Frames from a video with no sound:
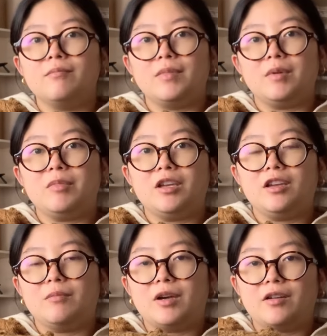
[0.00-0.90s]

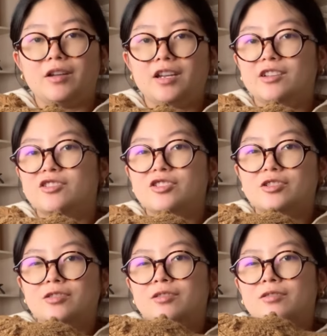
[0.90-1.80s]
maybe about 1
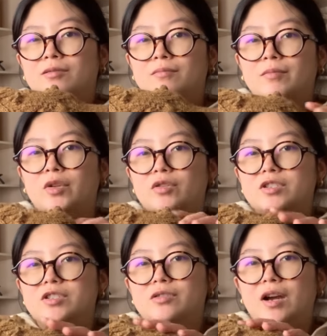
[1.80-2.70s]
inch or
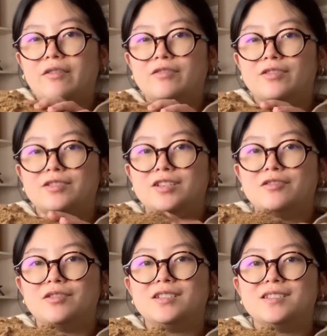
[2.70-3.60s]
so after the
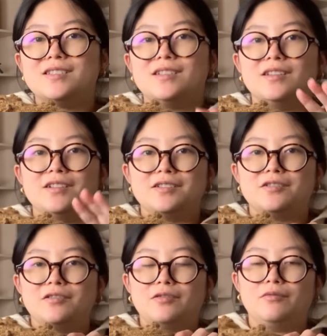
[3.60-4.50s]
decreases, and then I
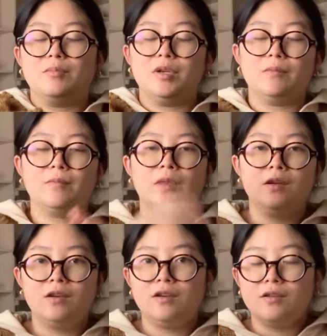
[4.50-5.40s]
start on the ribbing.
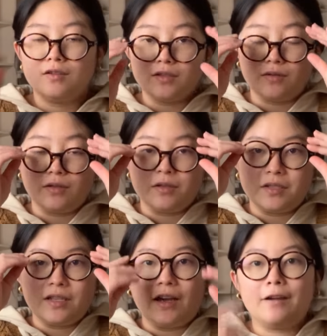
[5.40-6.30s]
So
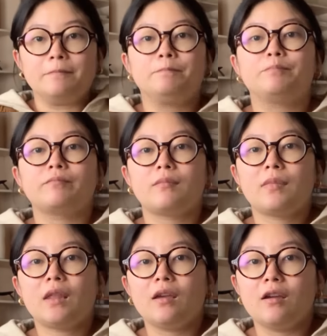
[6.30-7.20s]
there's that.
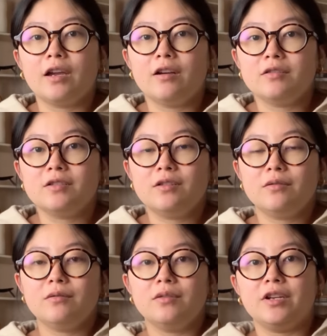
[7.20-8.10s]
I
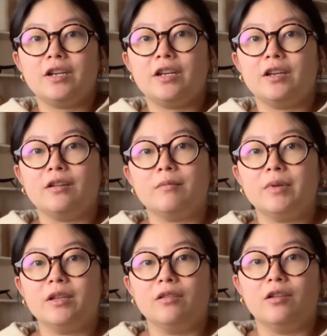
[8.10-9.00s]
also knit it a
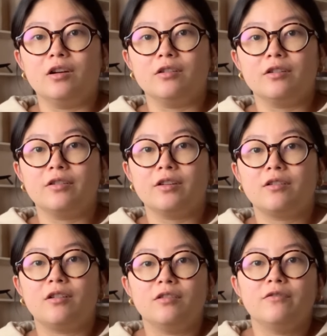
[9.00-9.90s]
bit longer than
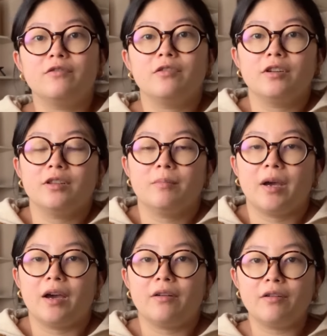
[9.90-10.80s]
called for in the
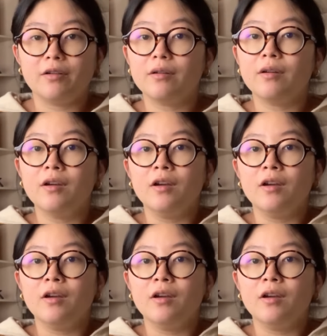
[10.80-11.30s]
pattern,